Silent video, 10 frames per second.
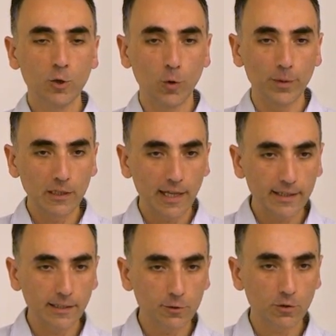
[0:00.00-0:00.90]
command
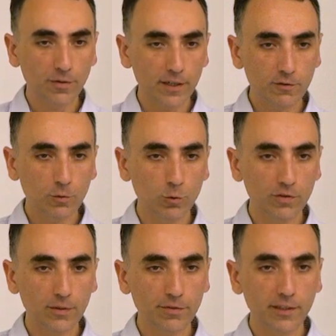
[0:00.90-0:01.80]
line interface
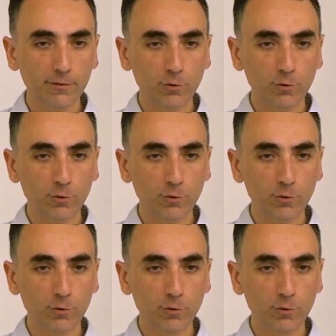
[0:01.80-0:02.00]
tools themselves.